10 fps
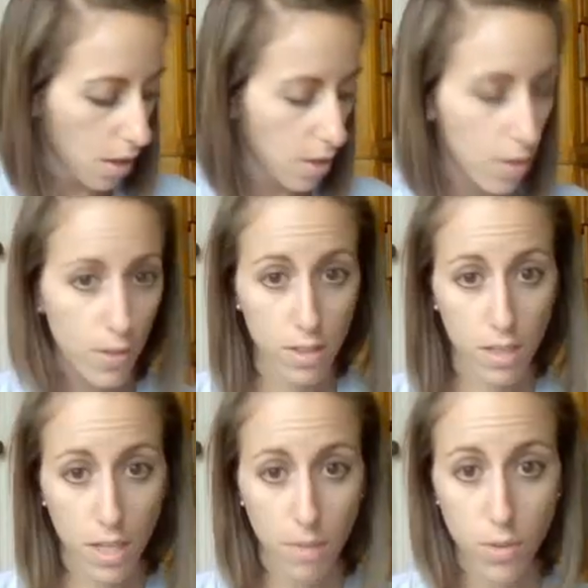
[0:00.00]
The first
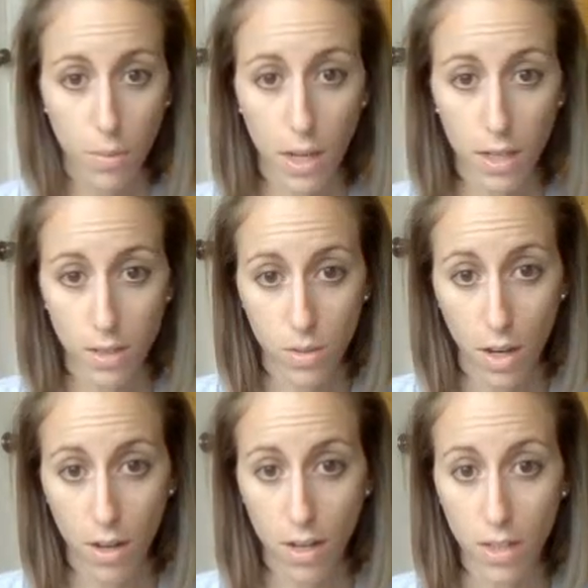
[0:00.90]
step to a Punnett
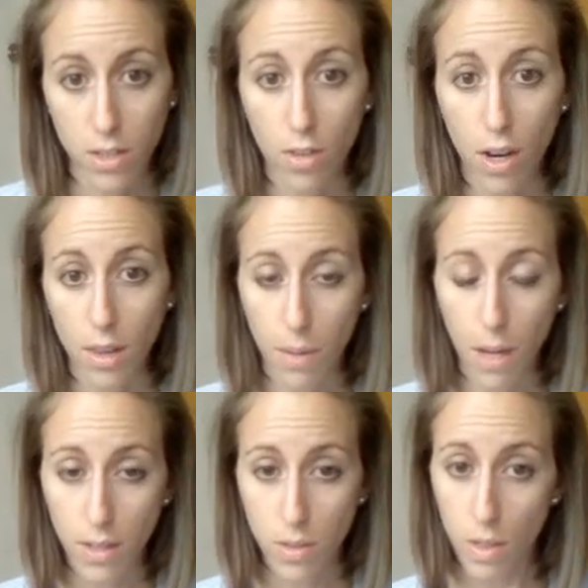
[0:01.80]
square is drawing the
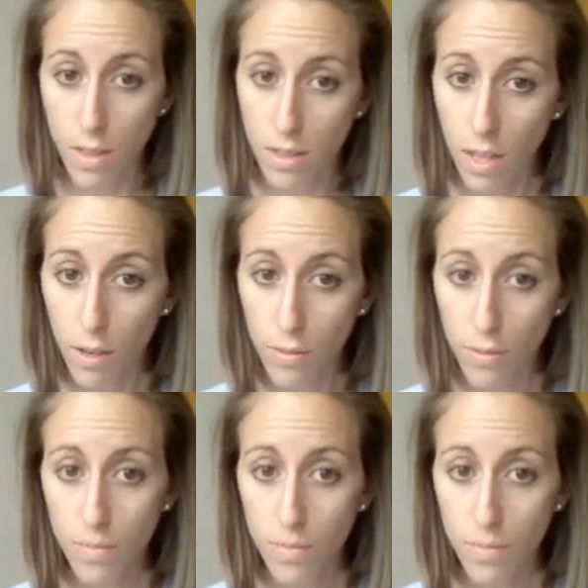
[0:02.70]
Punnett square itself.